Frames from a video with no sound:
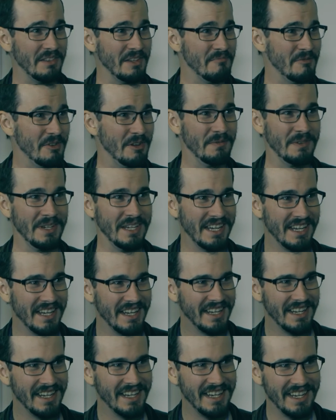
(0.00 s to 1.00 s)
in the movie.
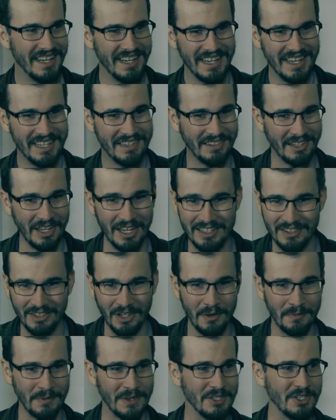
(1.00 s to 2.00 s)
It's
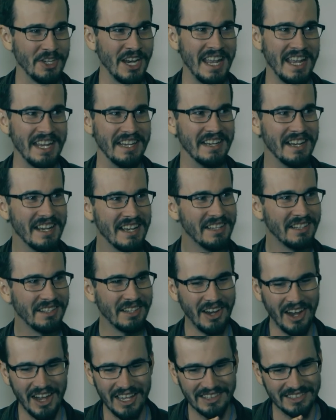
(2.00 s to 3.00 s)
off the chain.
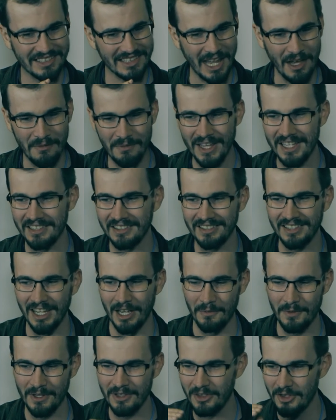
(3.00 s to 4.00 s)
So I love that
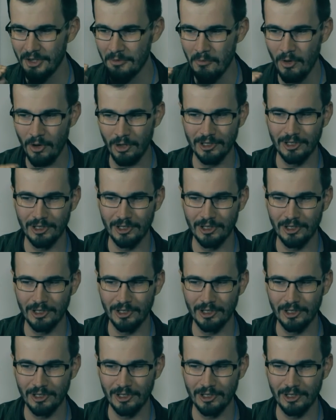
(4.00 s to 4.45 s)
stuff. The more